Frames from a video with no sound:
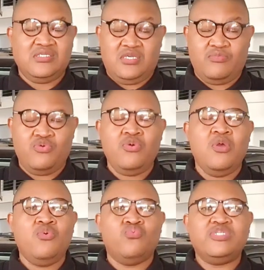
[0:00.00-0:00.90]
Turbo,
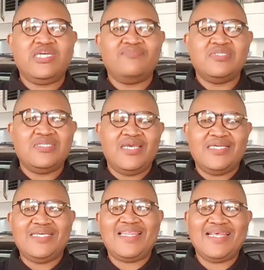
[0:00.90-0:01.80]
which comes in
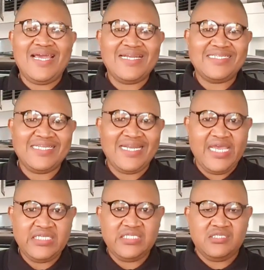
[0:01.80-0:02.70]
at
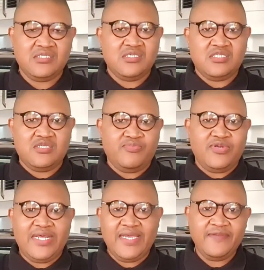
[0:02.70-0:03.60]

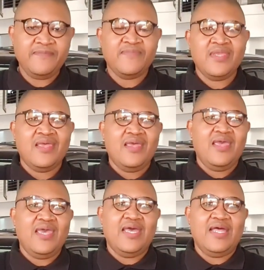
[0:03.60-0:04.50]
319,999.
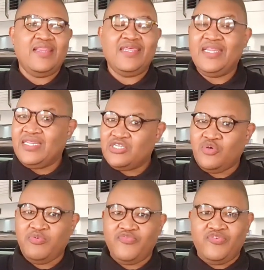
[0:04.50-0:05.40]
Then the
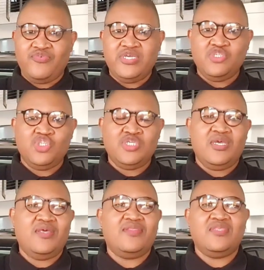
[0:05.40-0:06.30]
top of the range,
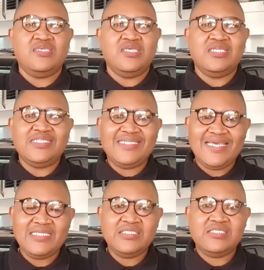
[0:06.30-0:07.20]
the
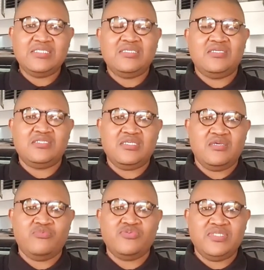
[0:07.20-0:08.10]
Intens
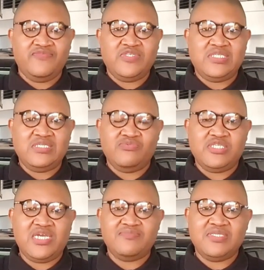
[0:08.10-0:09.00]
Turbo CVT,
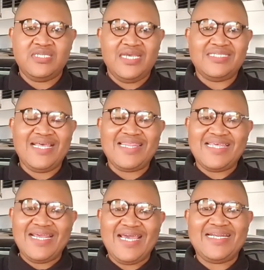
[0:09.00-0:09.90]
which comes in at
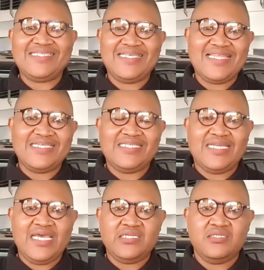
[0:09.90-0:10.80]

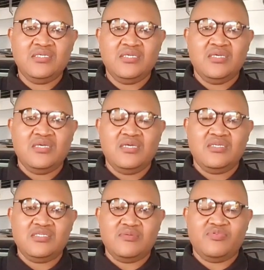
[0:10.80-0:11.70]

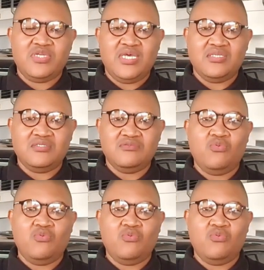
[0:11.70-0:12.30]
339,999.